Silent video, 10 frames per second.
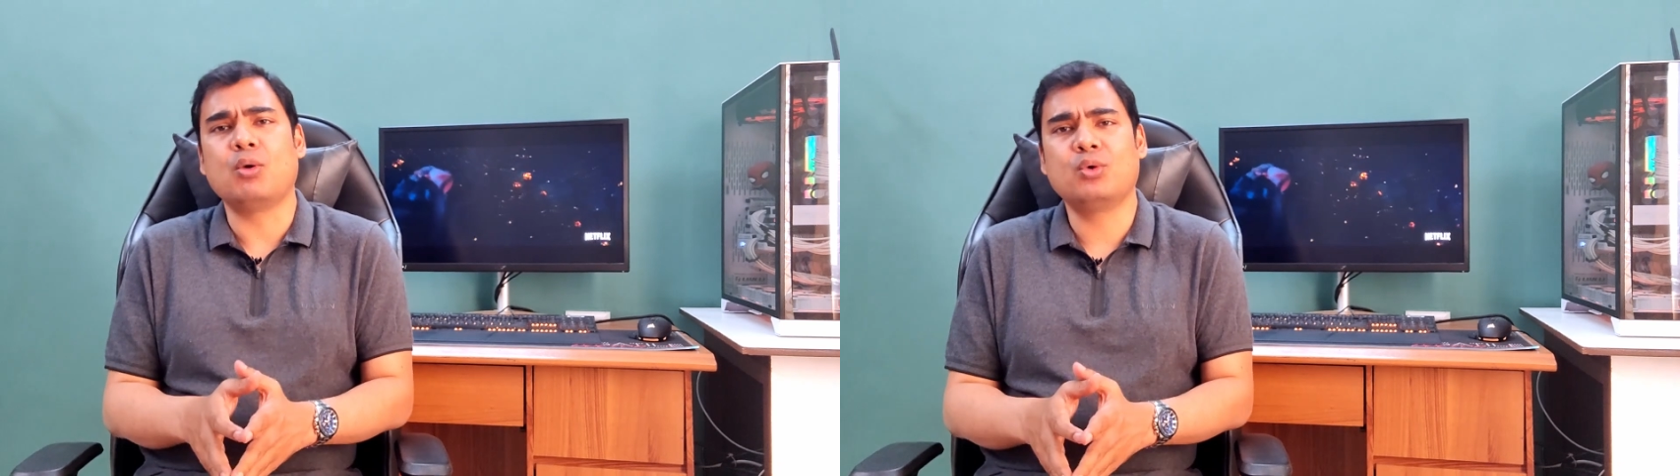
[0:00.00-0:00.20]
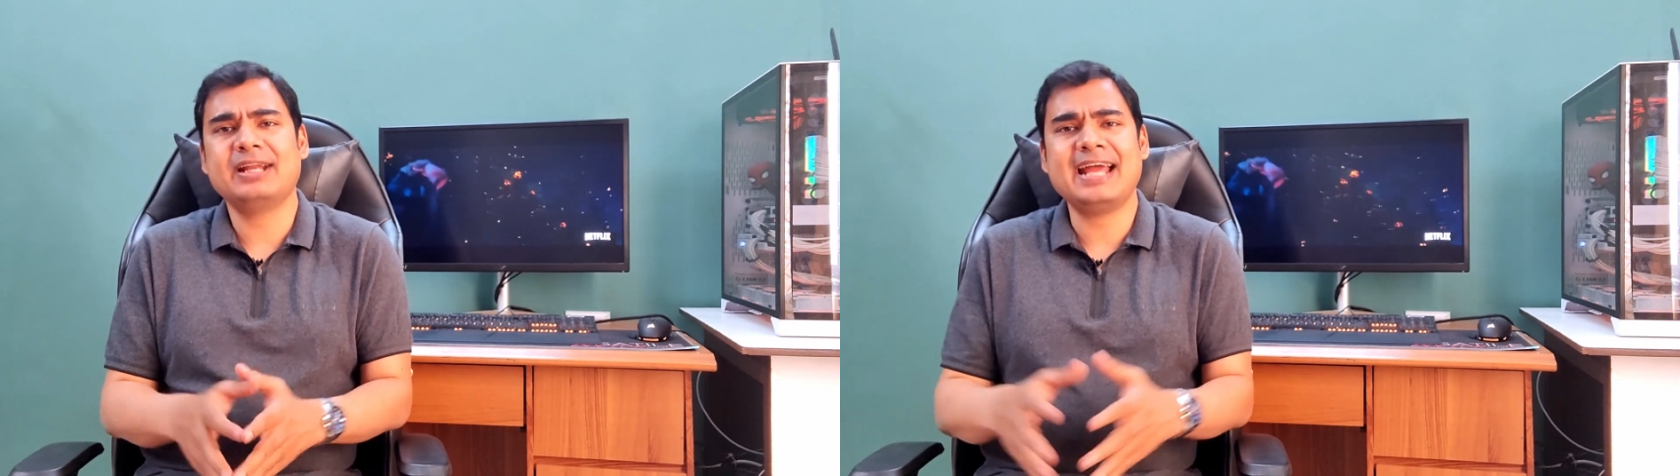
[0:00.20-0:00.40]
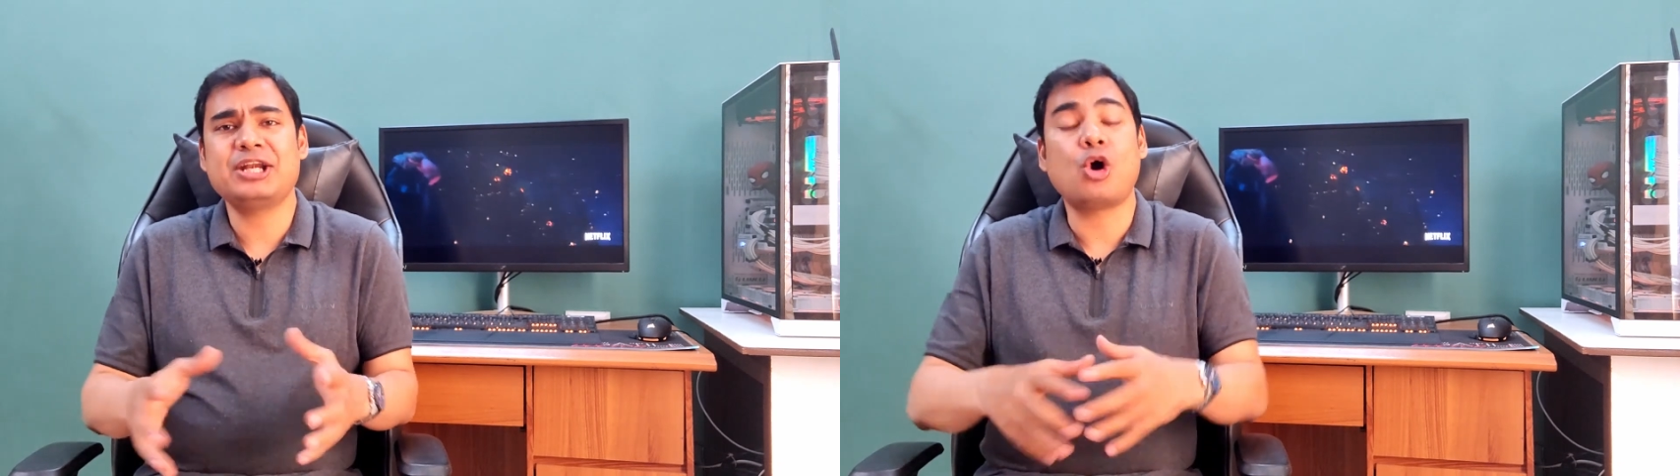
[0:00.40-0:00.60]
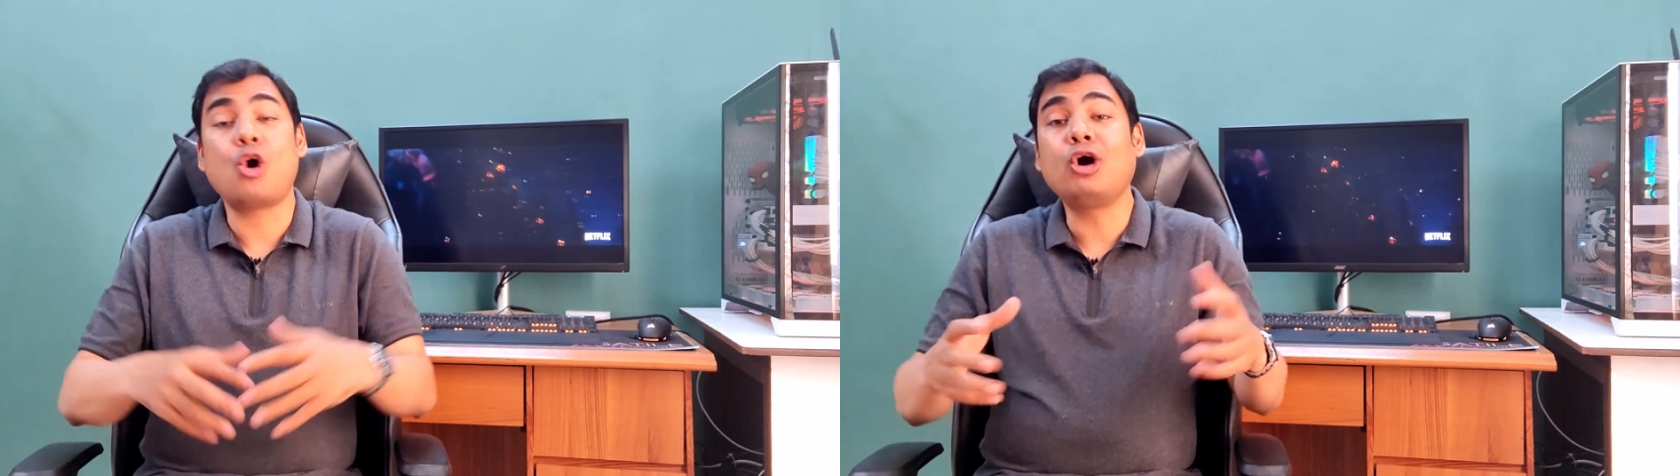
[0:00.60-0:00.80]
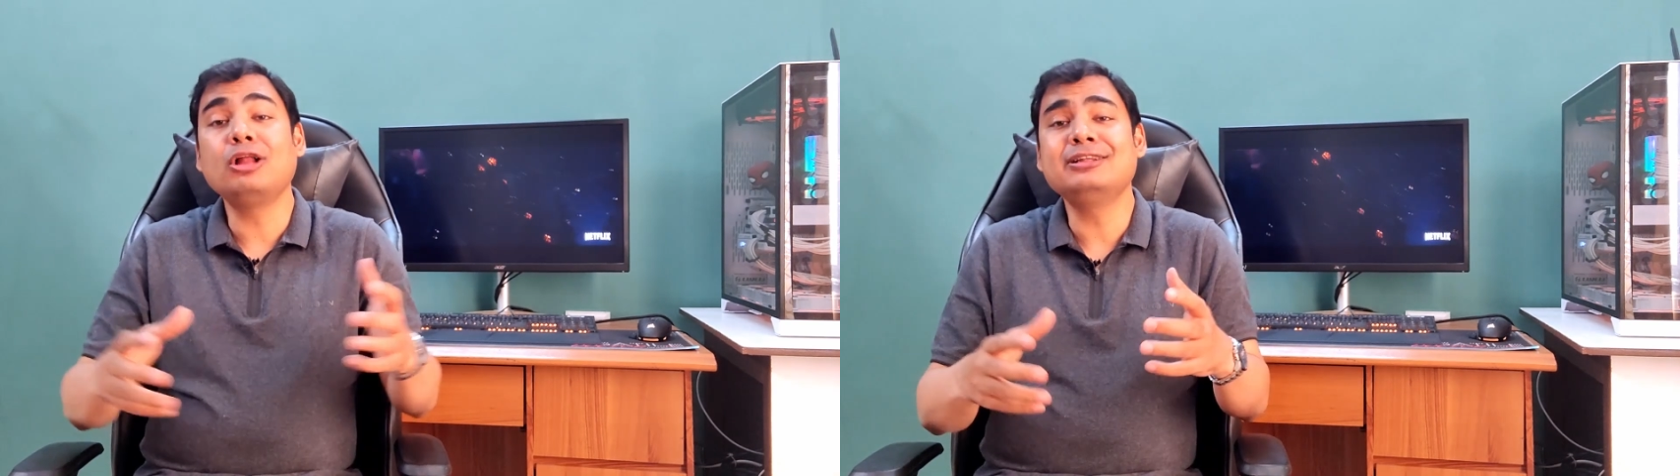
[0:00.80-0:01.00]
power and
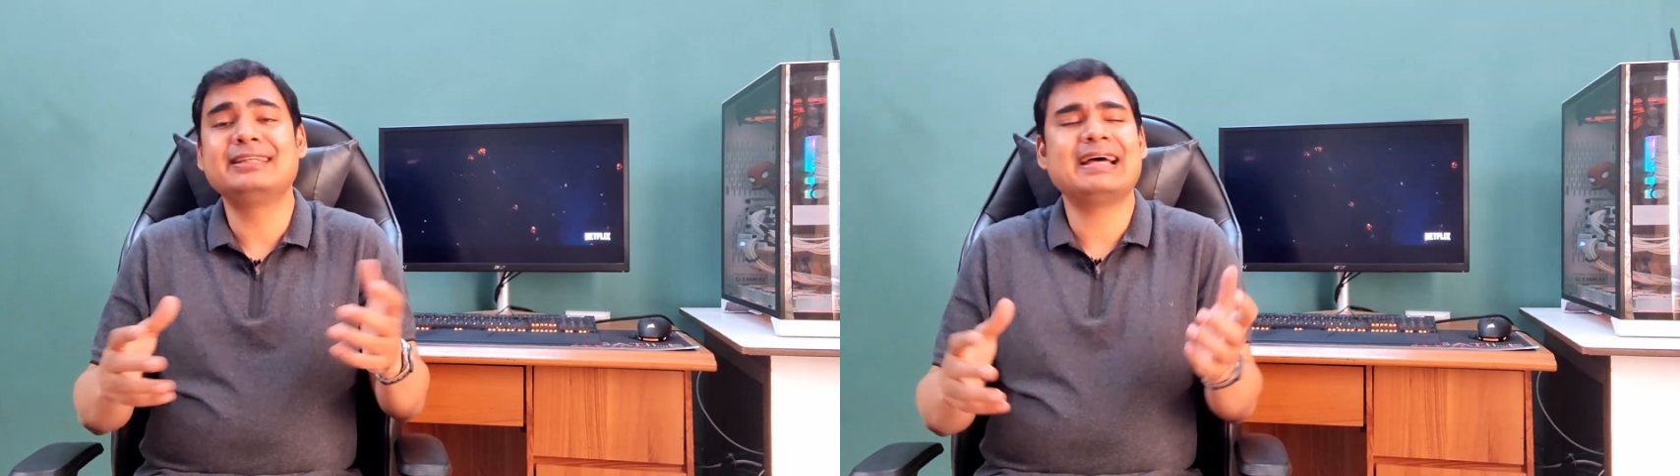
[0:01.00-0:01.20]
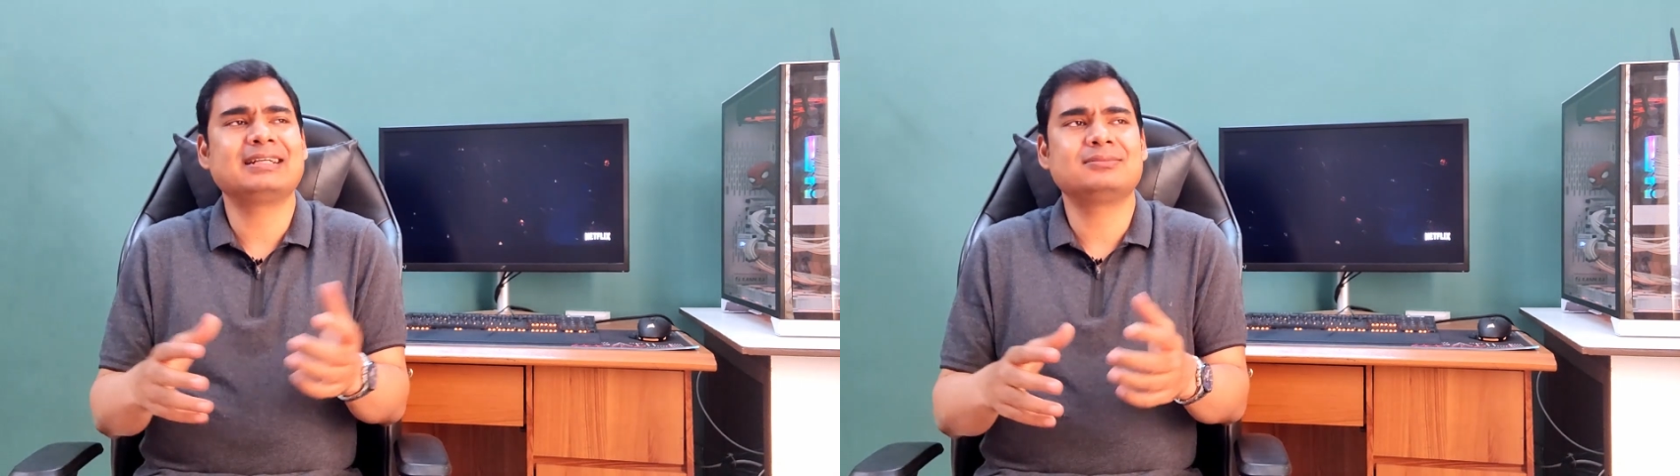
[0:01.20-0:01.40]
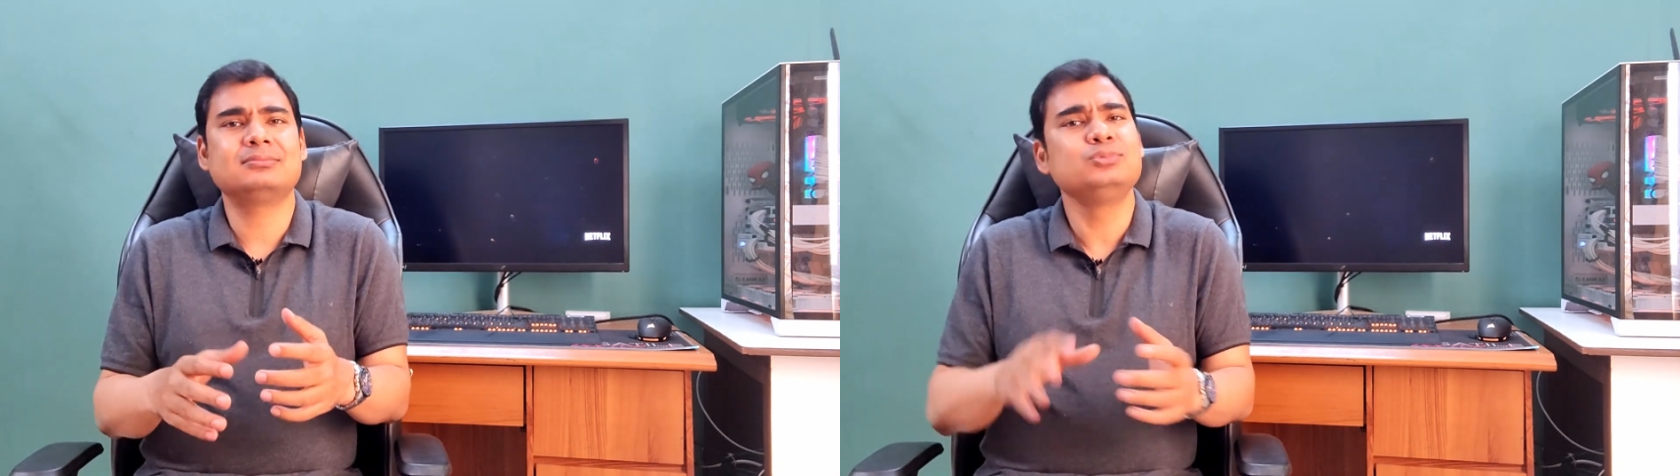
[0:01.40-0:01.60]
all that